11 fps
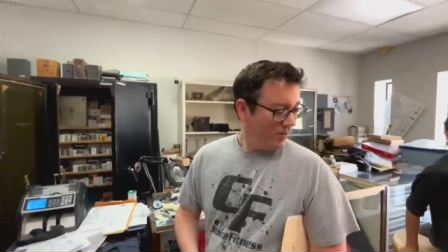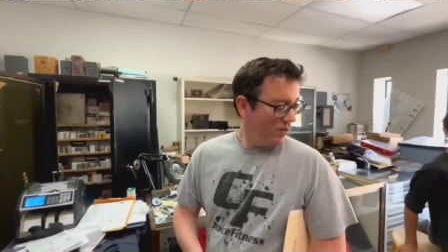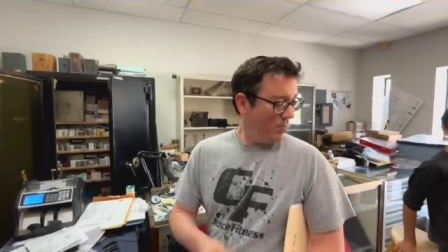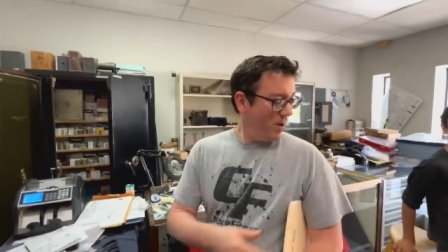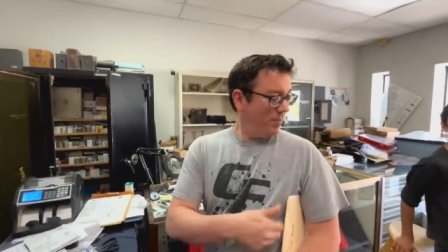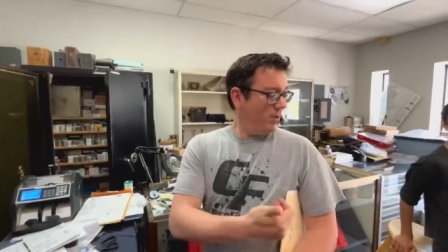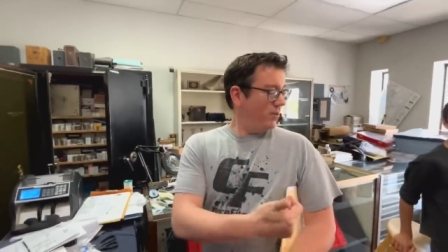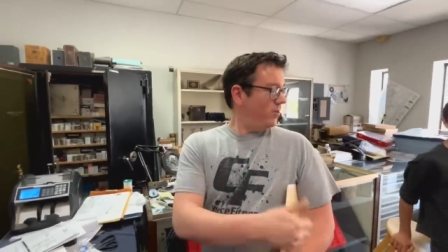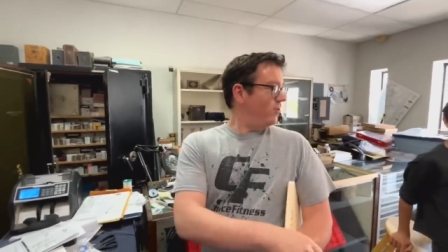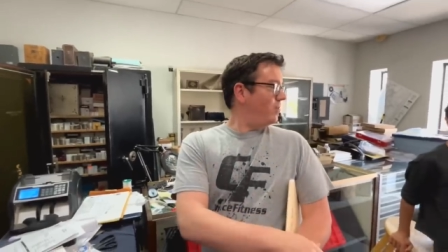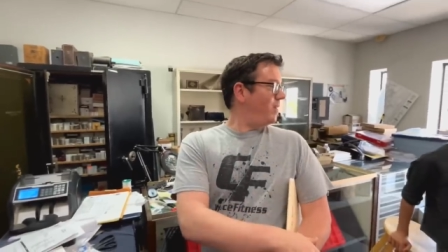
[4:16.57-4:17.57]
You mind being on
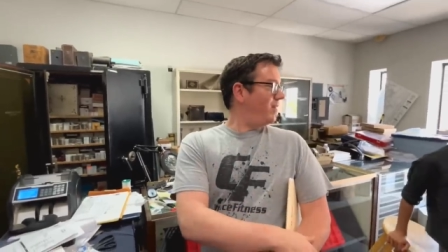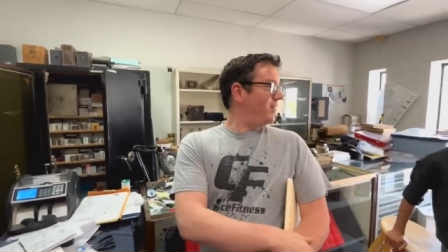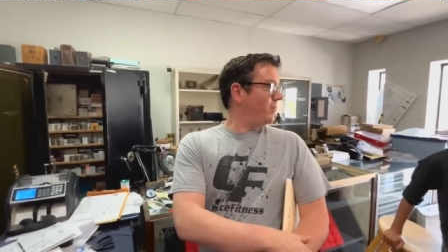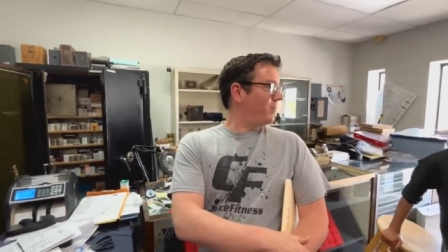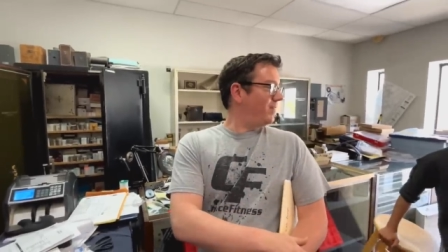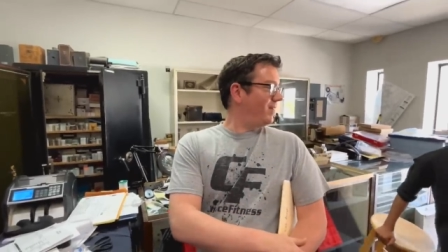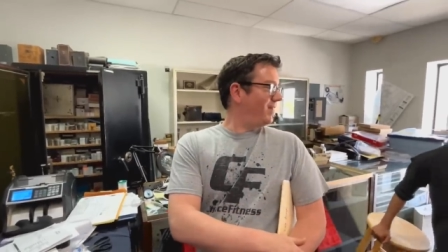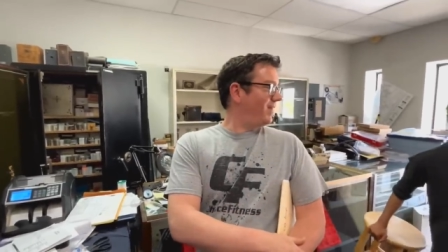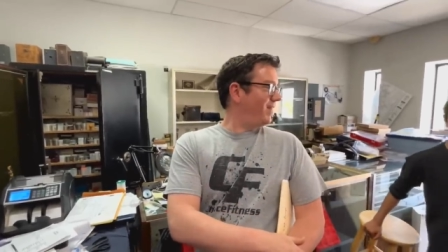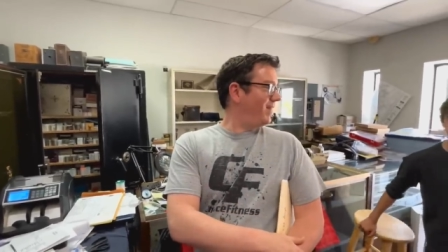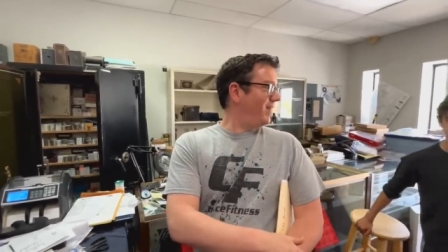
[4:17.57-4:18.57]
YouTube, bud?
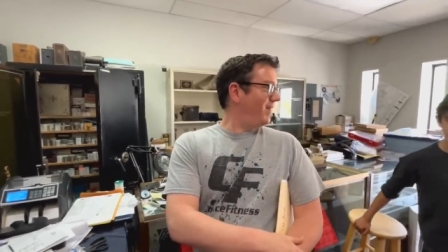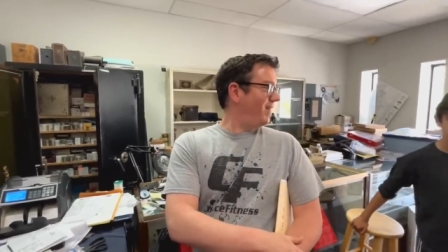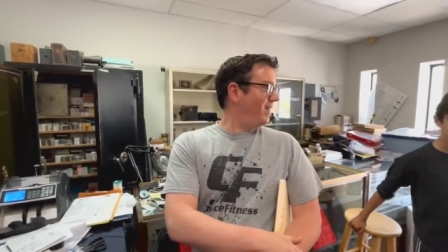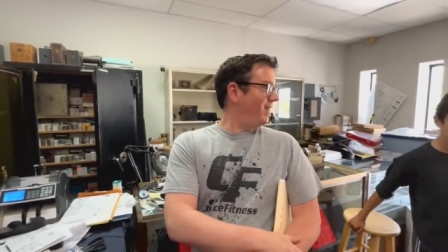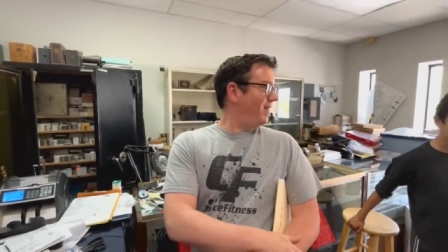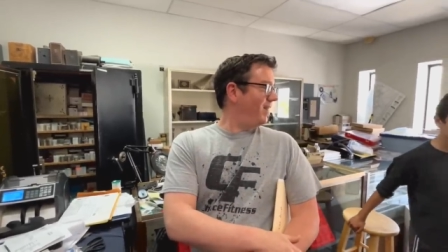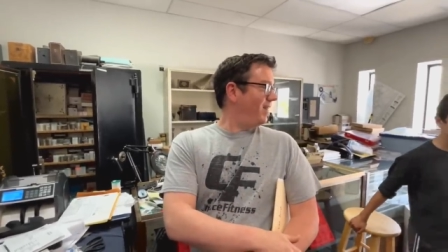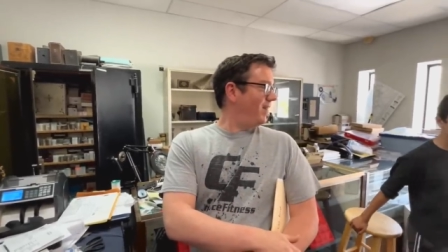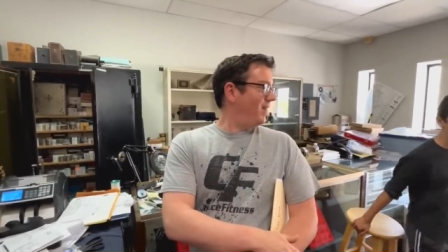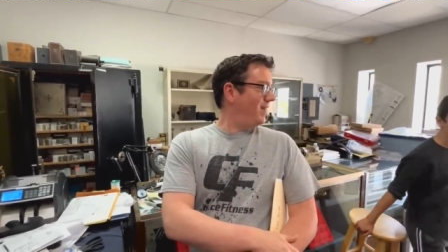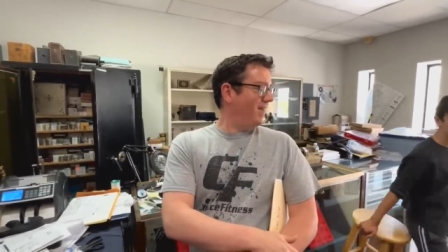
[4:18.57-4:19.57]
Um. Yeah. All
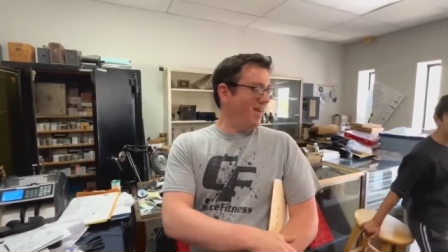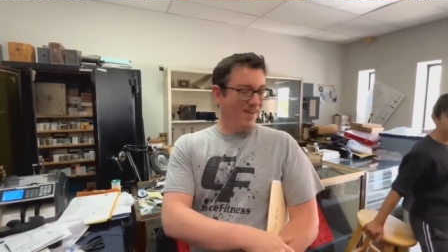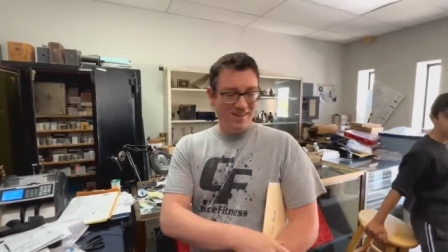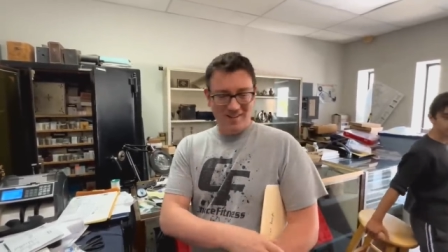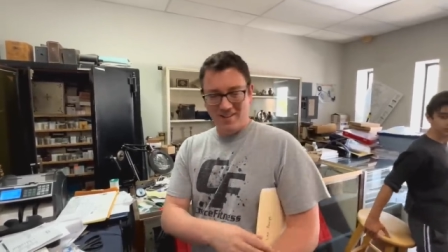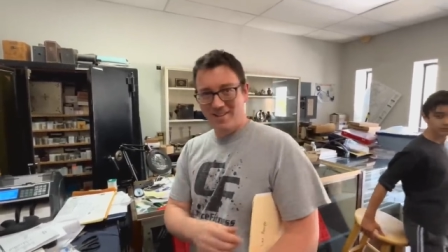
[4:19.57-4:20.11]
right.